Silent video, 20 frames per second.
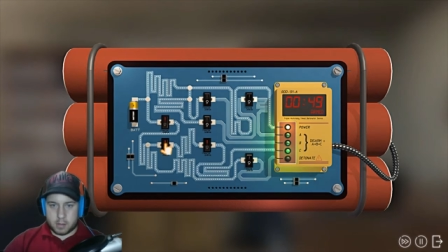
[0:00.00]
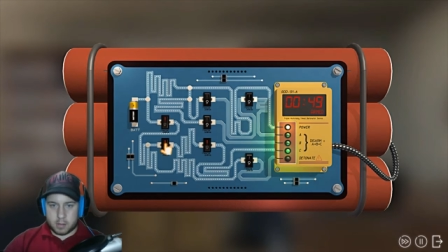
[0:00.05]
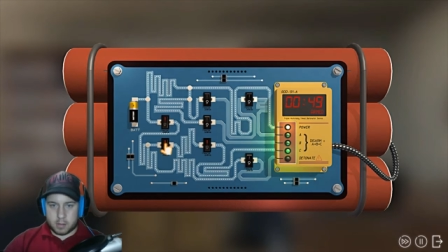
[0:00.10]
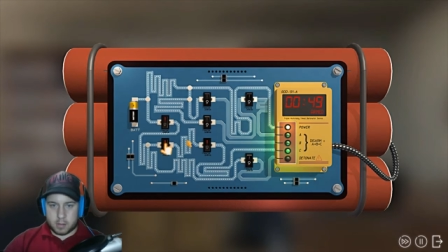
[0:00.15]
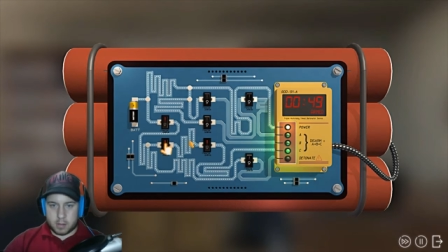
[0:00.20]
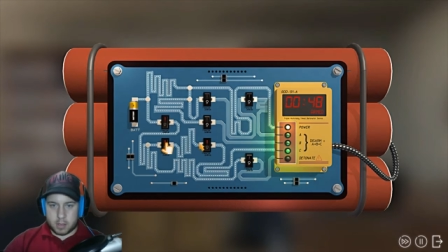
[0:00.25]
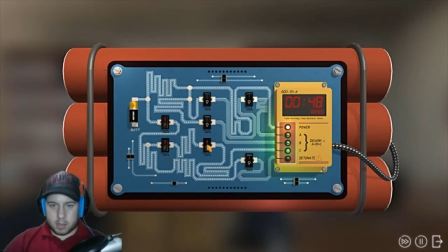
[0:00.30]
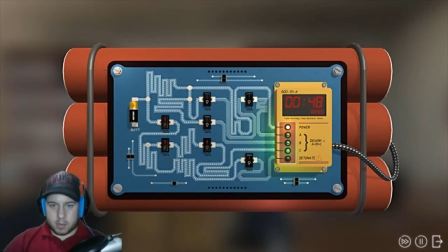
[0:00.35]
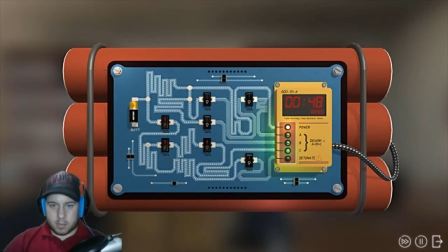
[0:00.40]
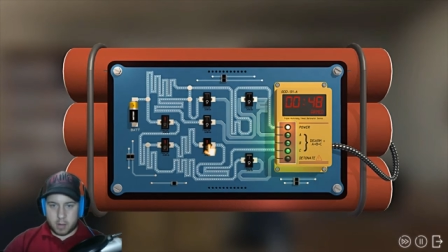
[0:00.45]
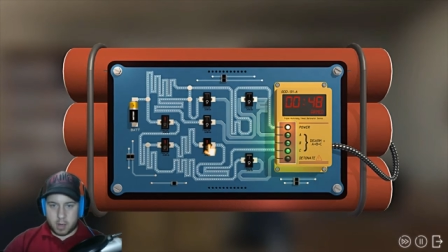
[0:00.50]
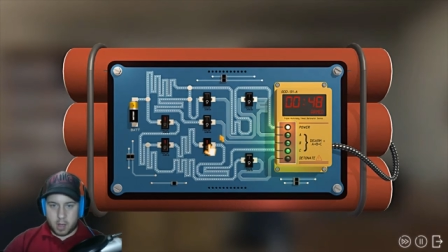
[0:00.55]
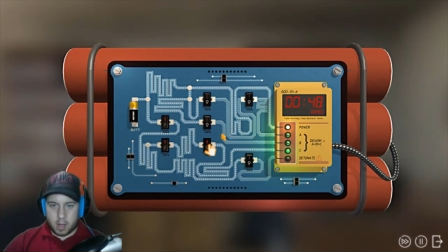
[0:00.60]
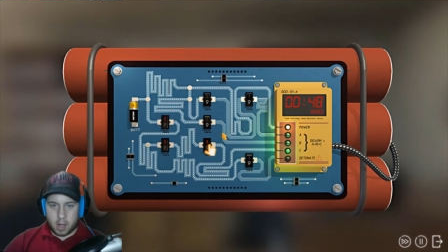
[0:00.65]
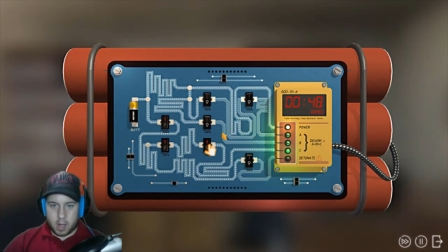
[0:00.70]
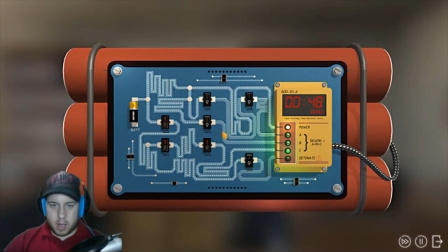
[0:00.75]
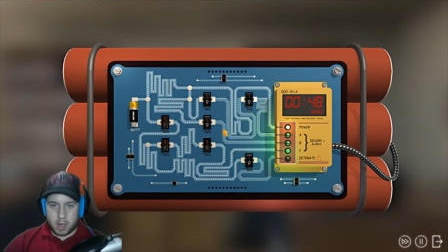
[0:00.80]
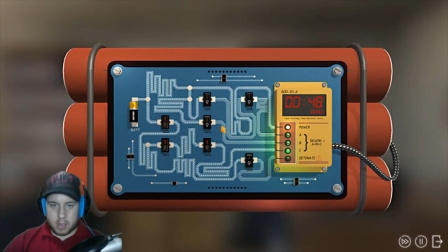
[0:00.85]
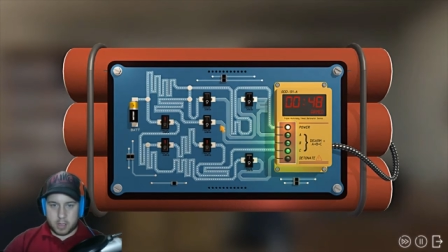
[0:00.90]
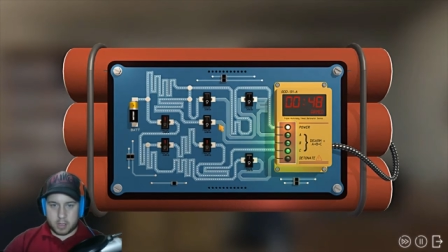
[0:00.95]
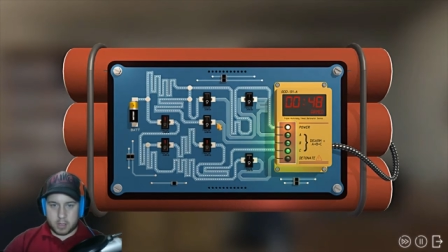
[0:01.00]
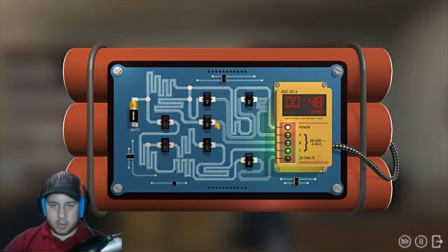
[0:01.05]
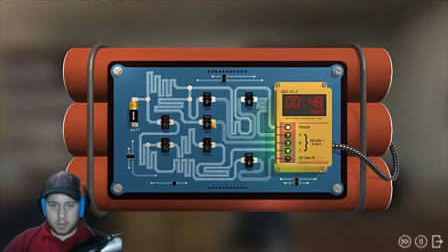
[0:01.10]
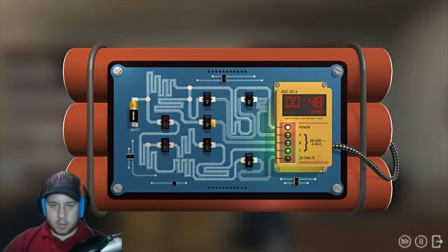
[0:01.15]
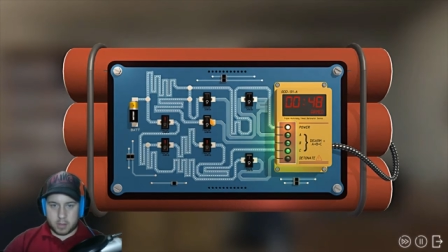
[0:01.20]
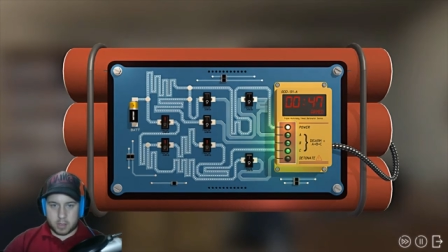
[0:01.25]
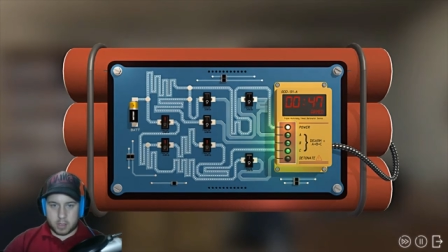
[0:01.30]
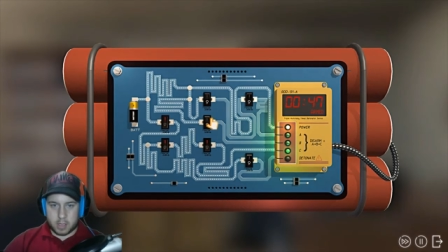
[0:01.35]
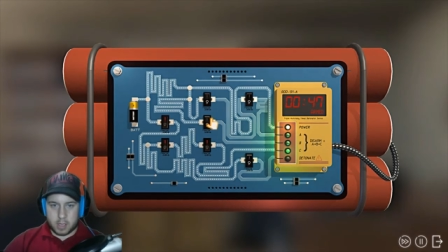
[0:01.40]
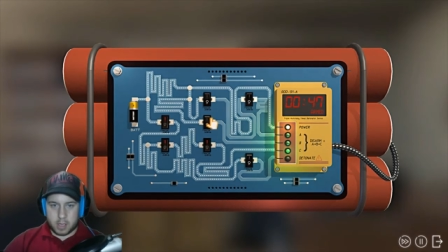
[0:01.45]
This one on. This
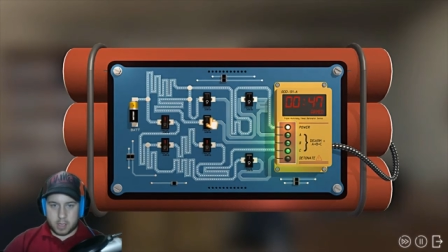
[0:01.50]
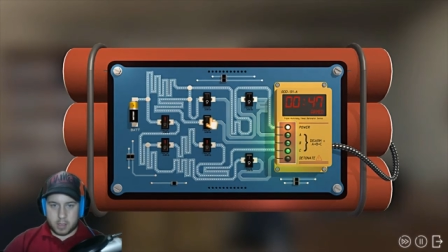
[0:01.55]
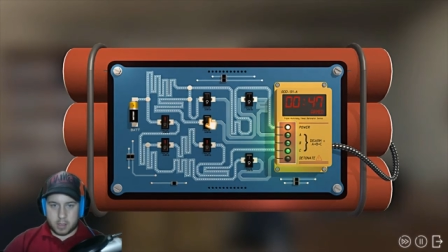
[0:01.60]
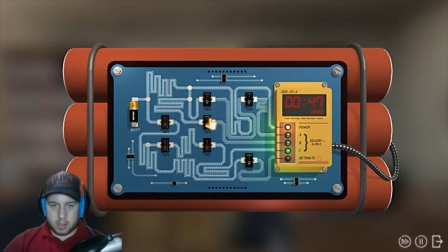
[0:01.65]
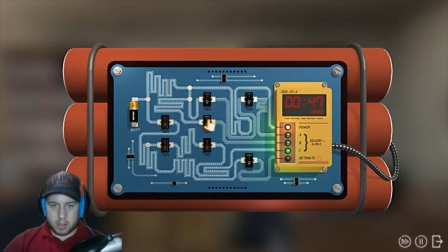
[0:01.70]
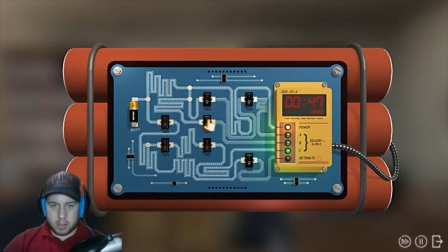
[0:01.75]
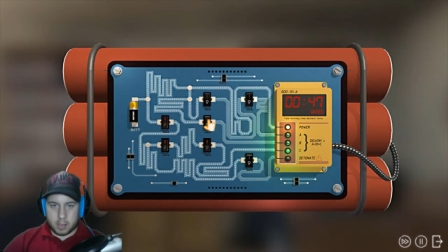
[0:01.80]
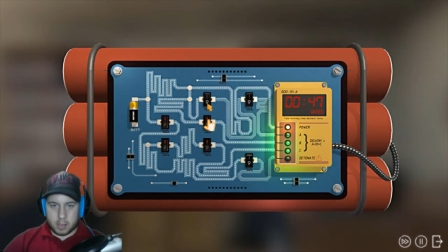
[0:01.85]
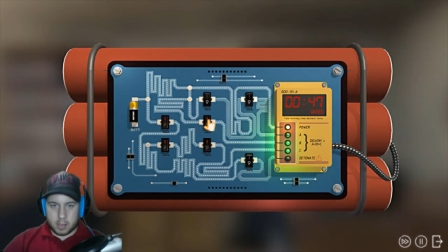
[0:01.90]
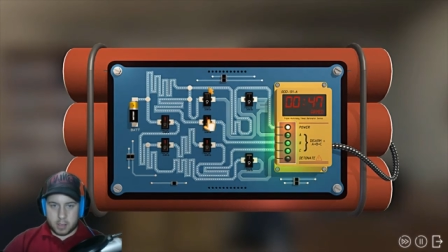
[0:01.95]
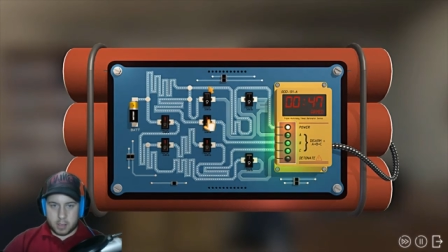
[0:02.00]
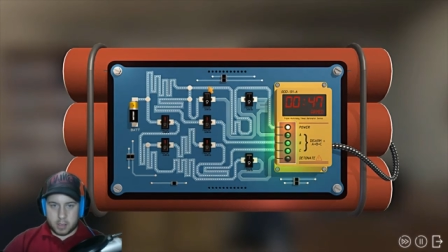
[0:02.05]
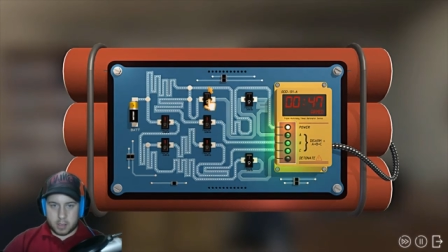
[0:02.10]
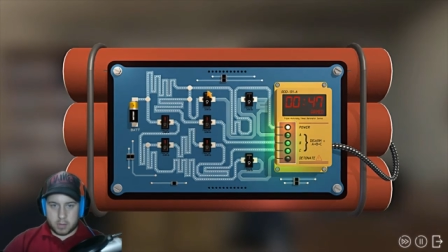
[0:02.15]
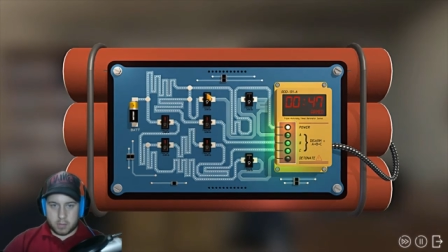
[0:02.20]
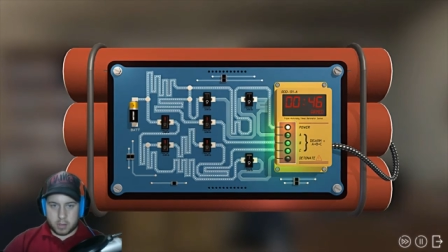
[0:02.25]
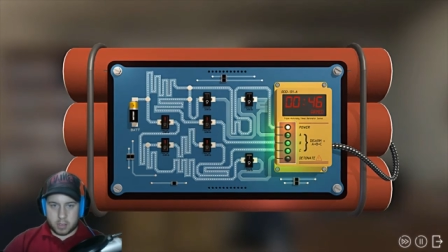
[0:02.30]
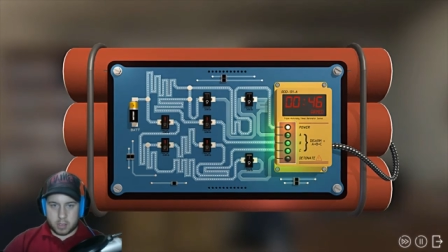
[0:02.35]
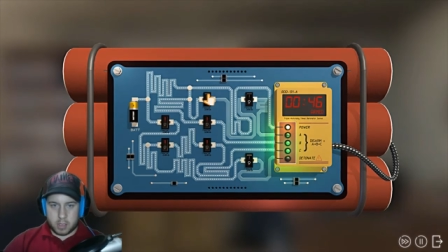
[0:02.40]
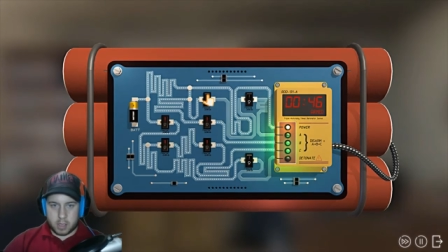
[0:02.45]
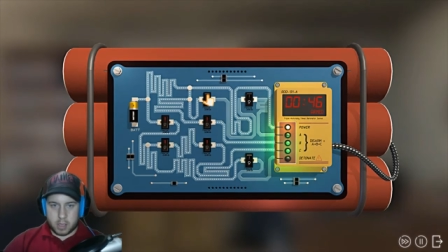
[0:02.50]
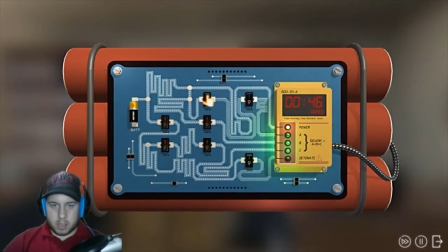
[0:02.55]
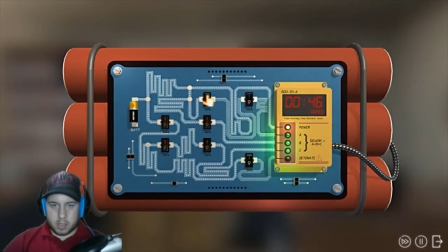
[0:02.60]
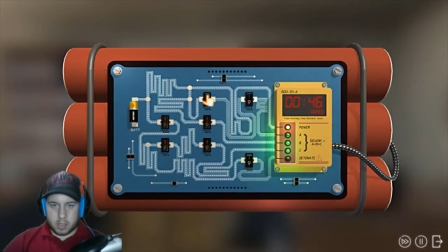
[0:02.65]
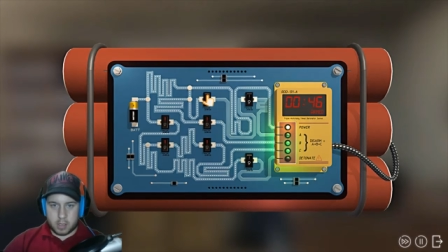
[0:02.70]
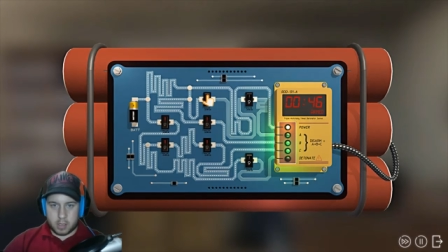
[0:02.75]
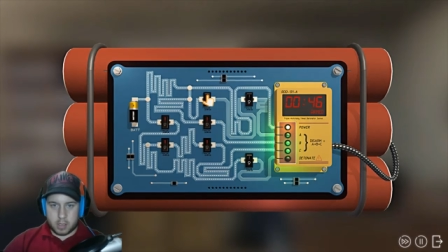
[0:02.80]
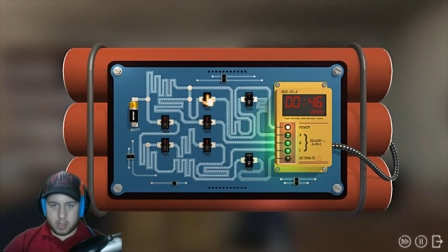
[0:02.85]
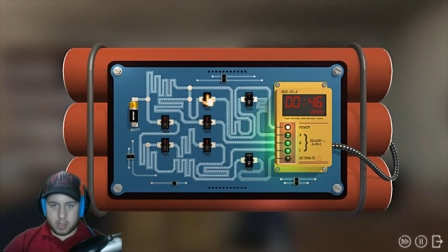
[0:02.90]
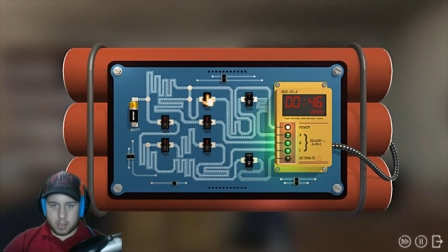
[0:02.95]
one's good. This one's good.
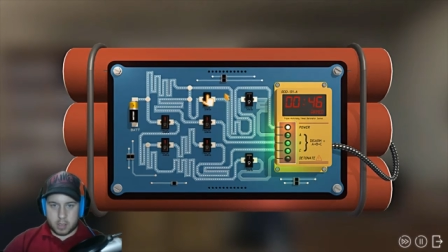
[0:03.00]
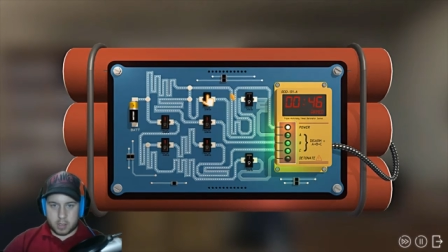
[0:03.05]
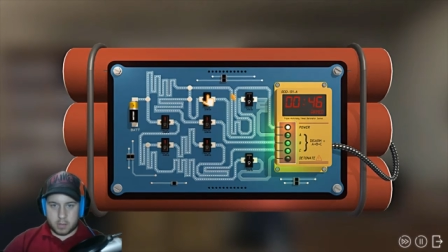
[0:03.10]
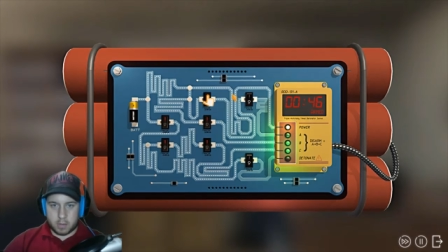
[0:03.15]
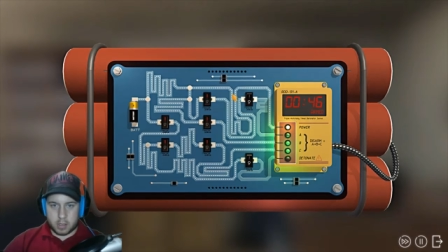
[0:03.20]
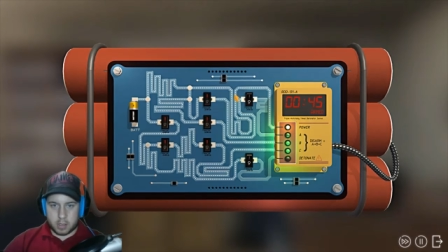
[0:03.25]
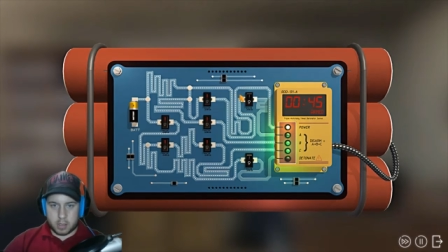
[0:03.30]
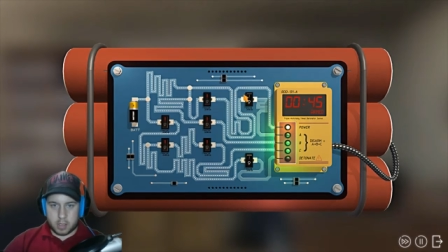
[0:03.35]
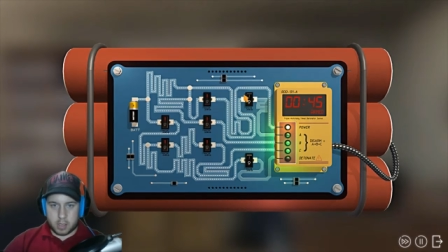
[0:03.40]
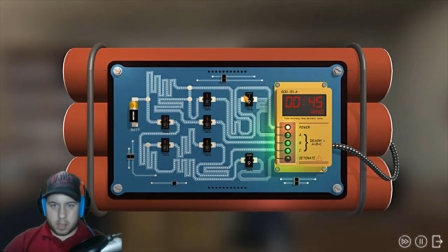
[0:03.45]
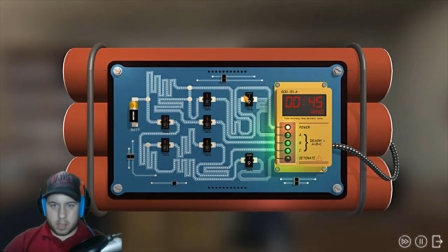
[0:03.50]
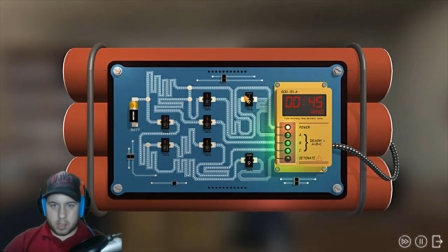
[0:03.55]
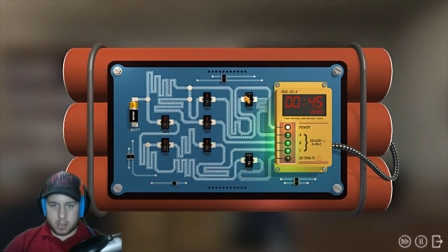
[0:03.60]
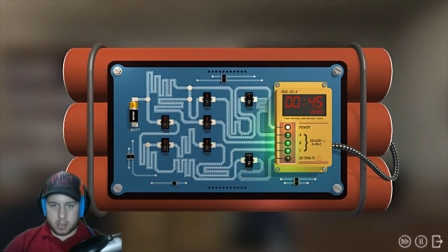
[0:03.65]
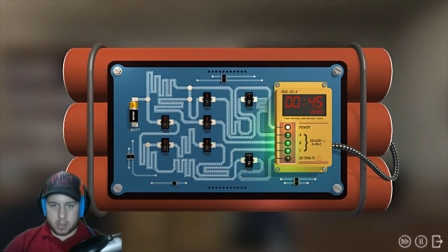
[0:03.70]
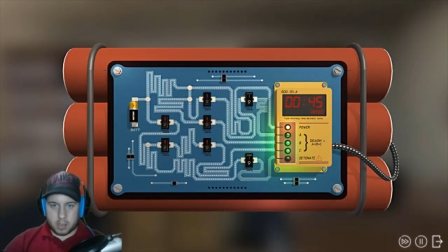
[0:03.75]
This one's good.